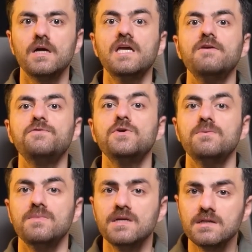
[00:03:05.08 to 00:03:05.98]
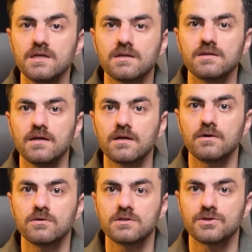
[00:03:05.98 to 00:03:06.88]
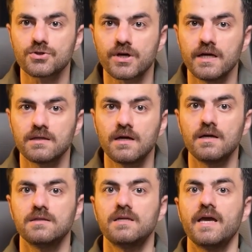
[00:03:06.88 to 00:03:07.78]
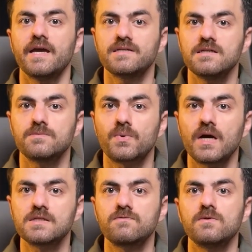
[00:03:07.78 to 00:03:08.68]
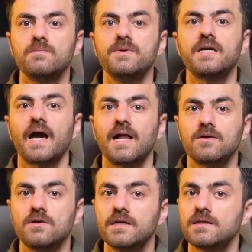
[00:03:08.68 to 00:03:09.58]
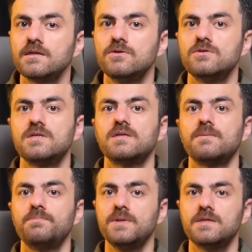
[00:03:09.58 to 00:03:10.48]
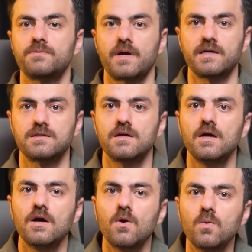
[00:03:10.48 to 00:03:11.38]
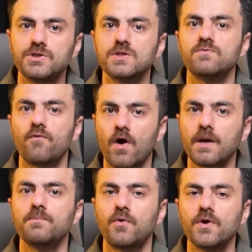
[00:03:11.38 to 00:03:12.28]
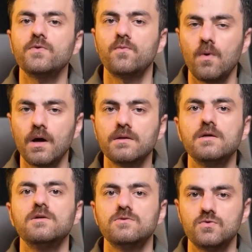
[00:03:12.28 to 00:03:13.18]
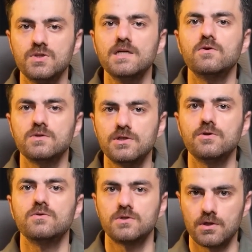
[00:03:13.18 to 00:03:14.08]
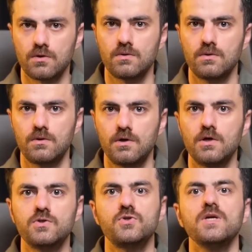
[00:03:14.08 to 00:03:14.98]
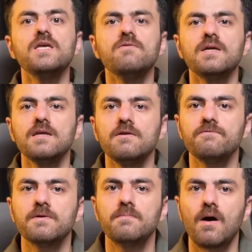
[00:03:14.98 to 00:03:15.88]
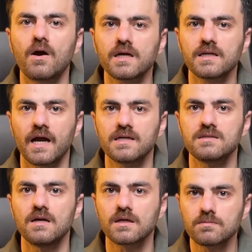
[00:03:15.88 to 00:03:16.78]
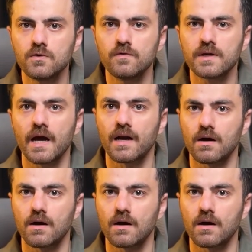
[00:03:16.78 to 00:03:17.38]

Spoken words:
If you immediately close the trade, the exit price will be calculated using the bid price, which is 1.1000. So even if the market has not moved at